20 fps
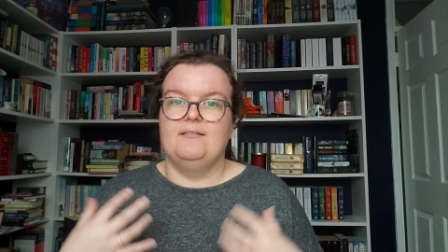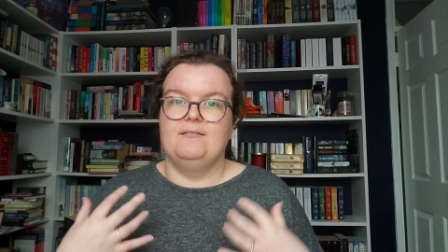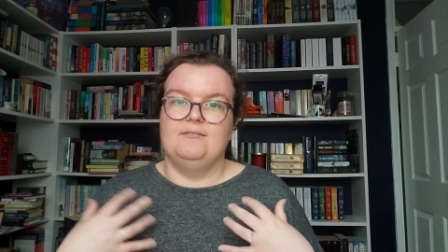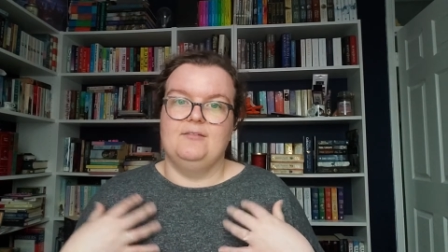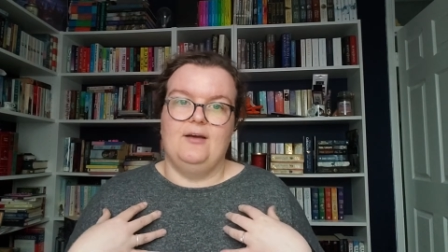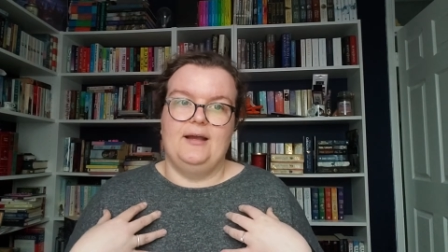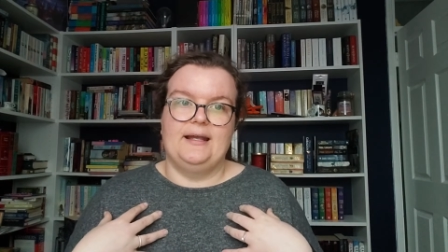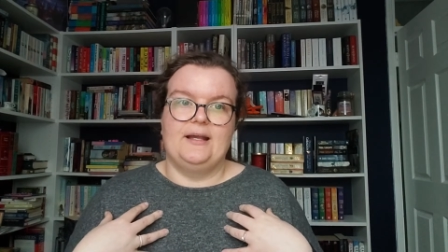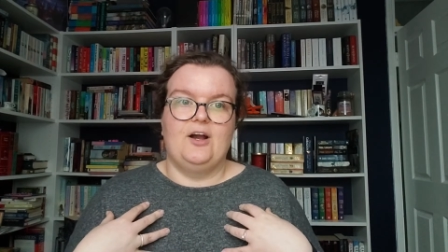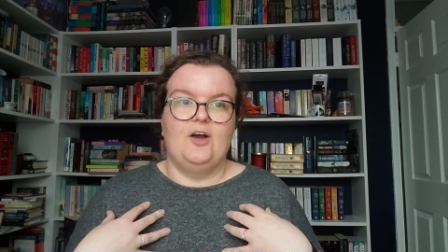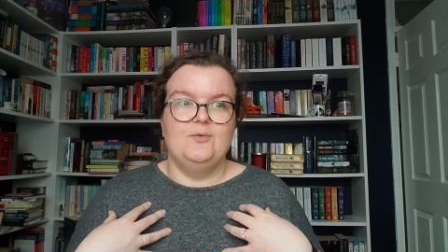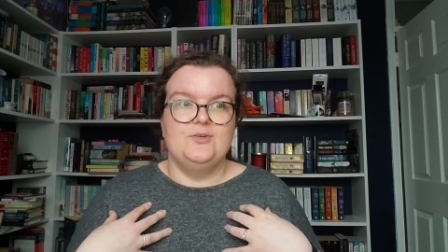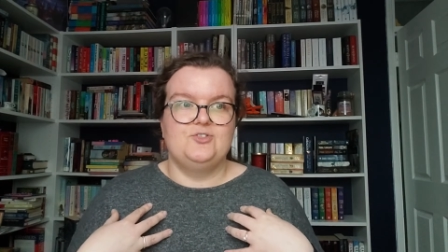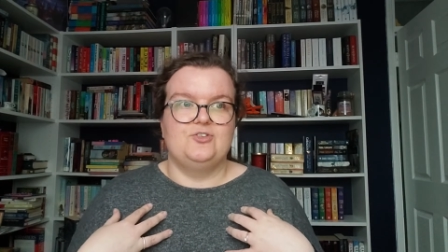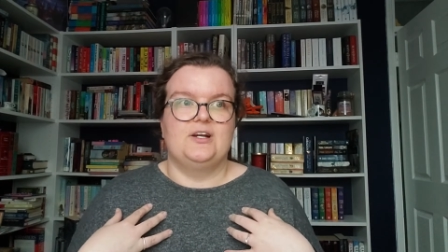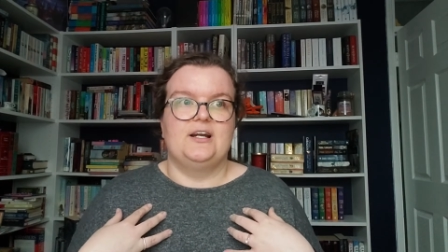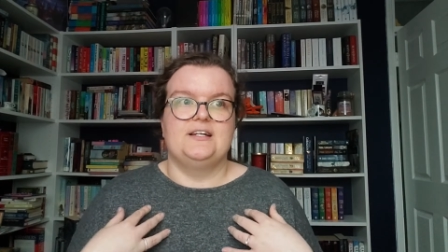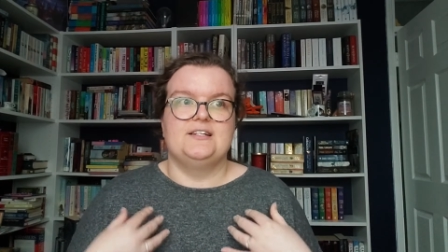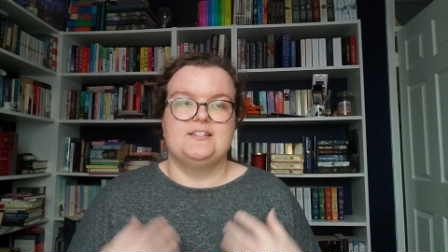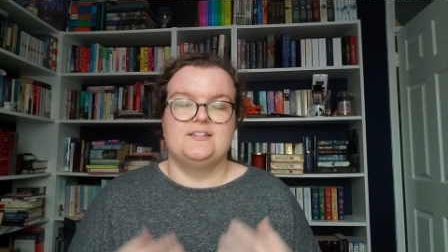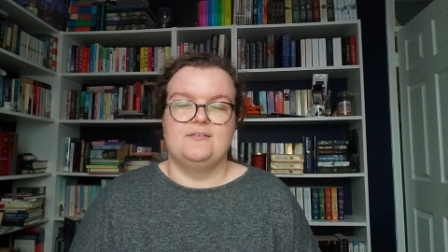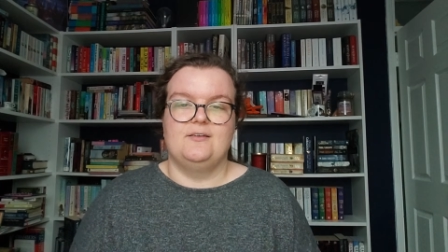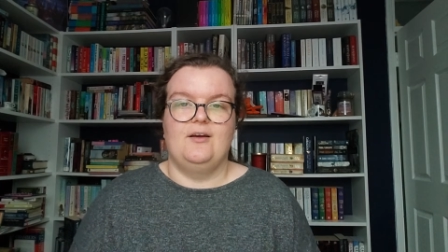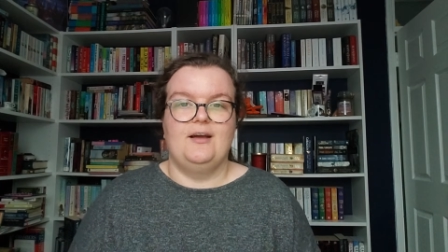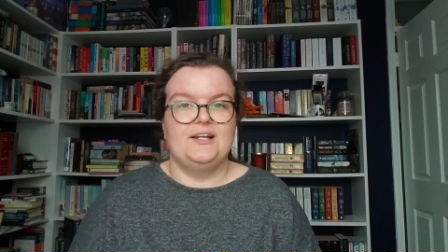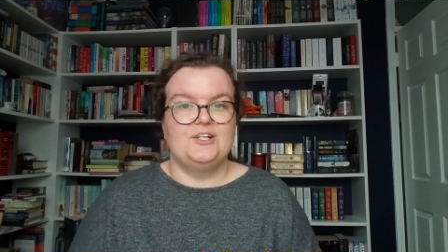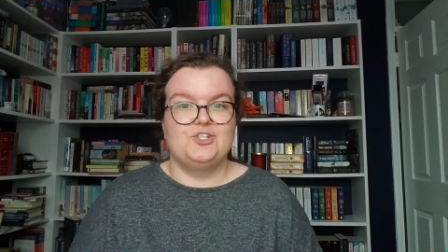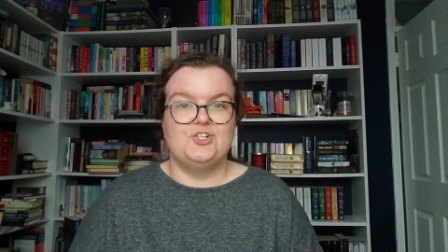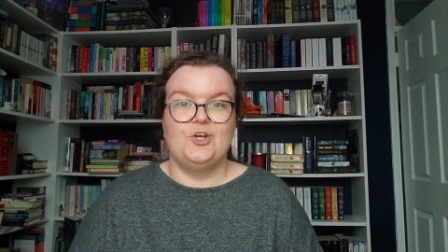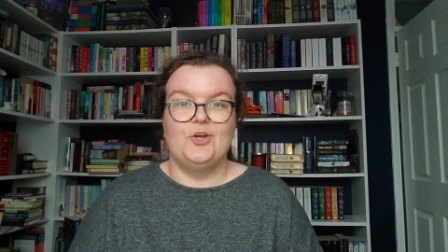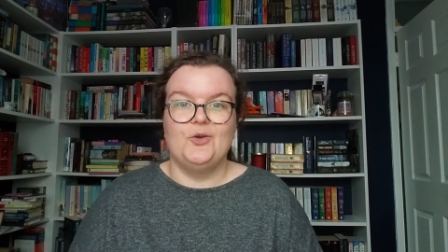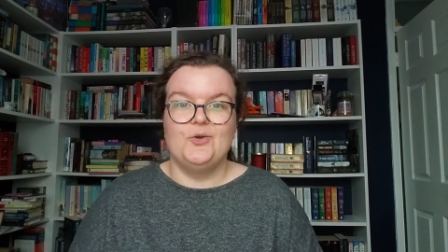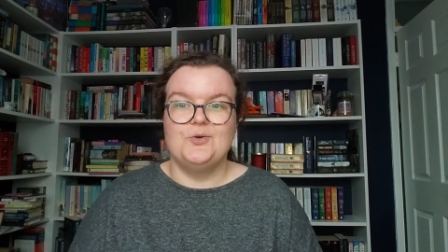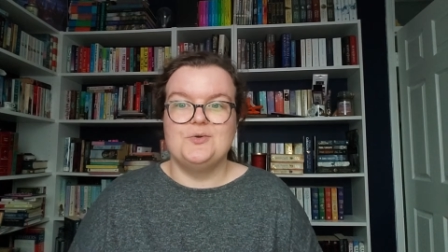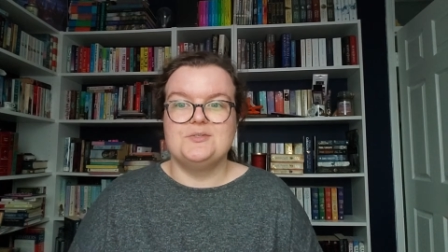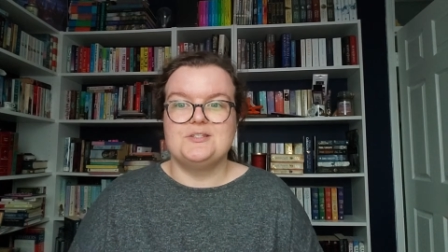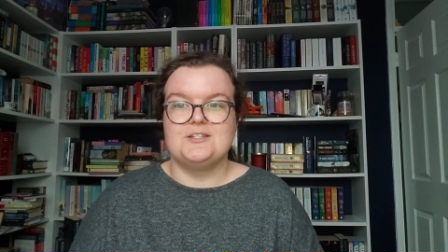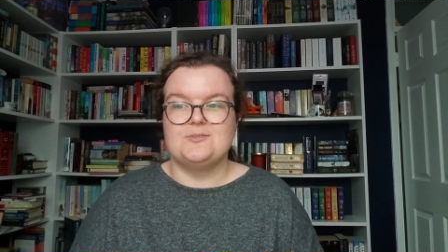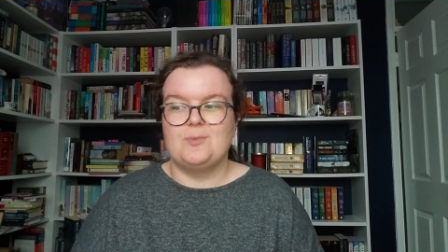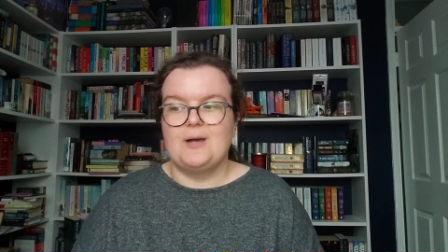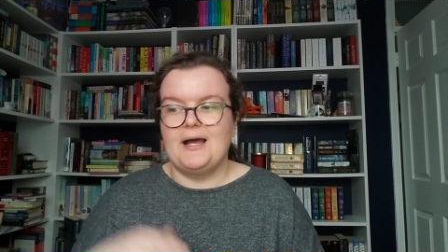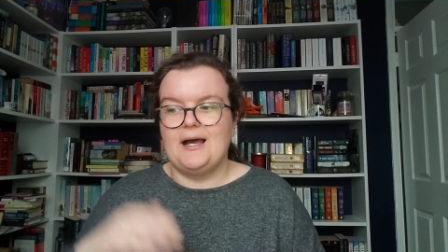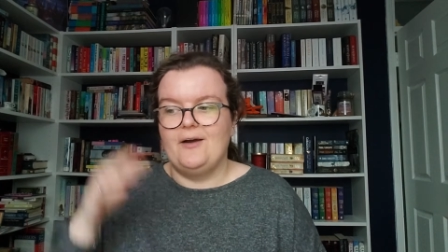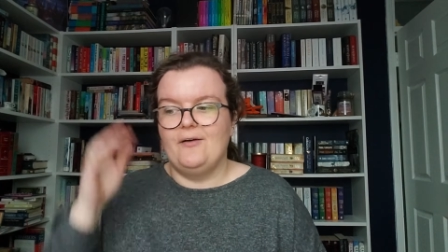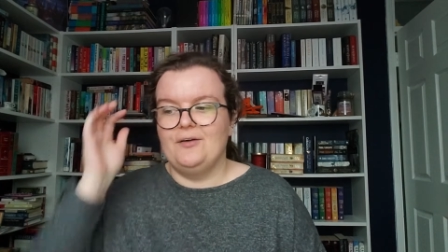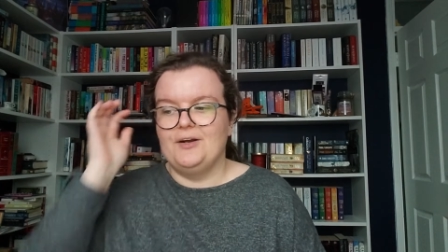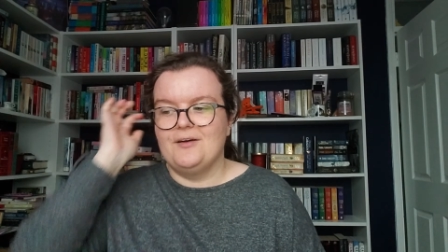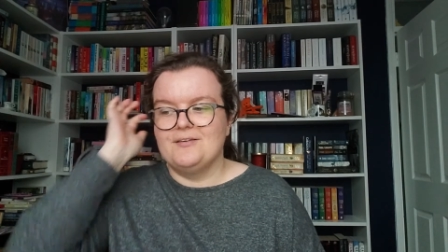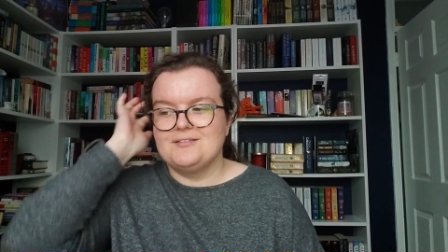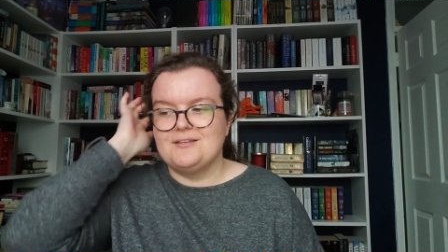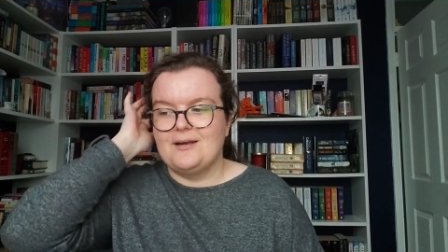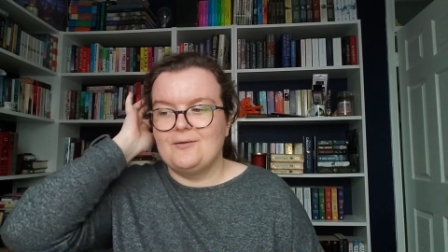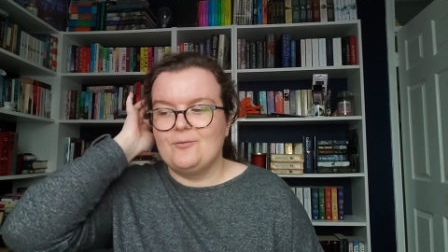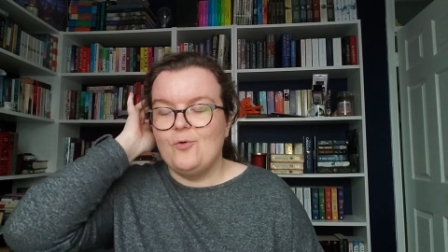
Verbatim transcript: like I was struggling to like choose as well and I was like